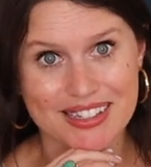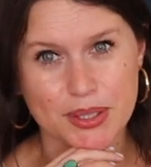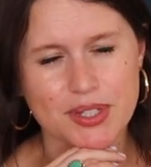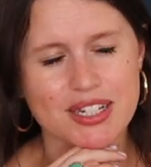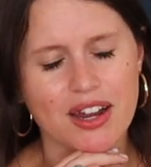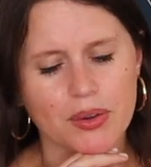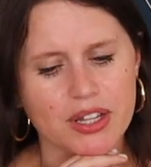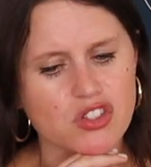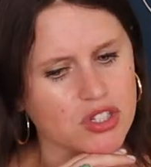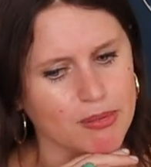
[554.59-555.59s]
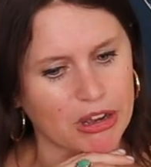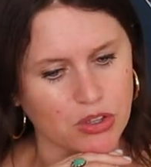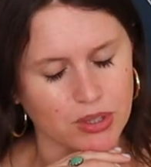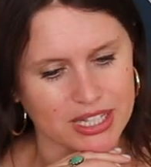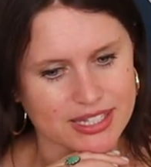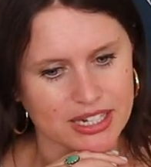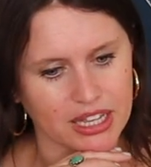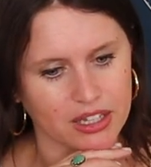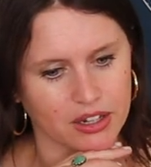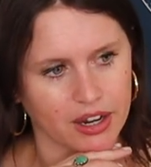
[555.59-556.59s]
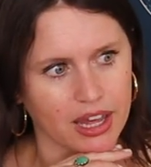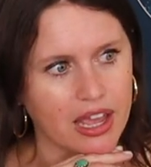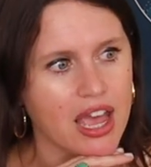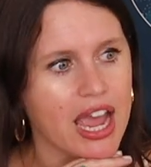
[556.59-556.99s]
So it's not only just about you listening and learning,